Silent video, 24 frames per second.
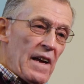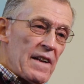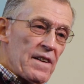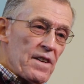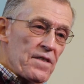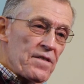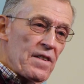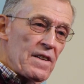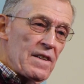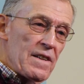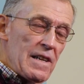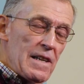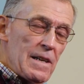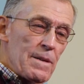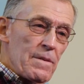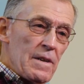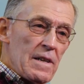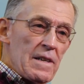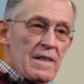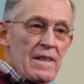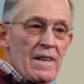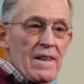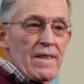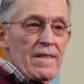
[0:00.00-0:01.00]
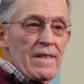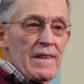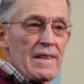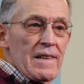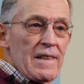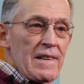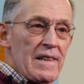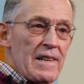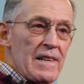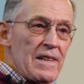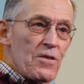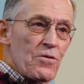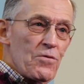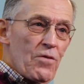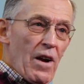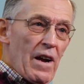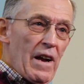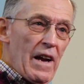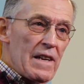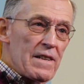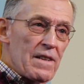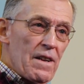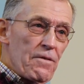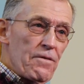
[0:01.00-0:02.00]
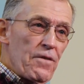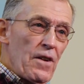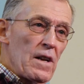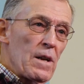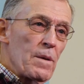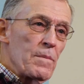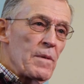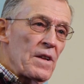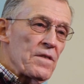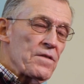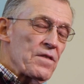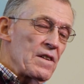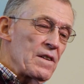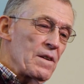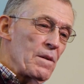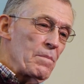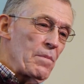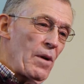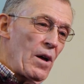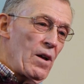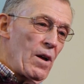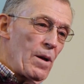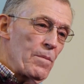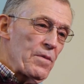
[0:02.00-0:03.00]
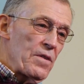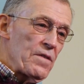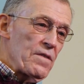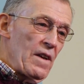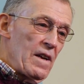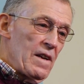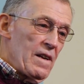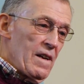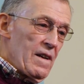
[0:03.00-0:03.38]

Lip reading: Edison. He tried the filaments and the bulbs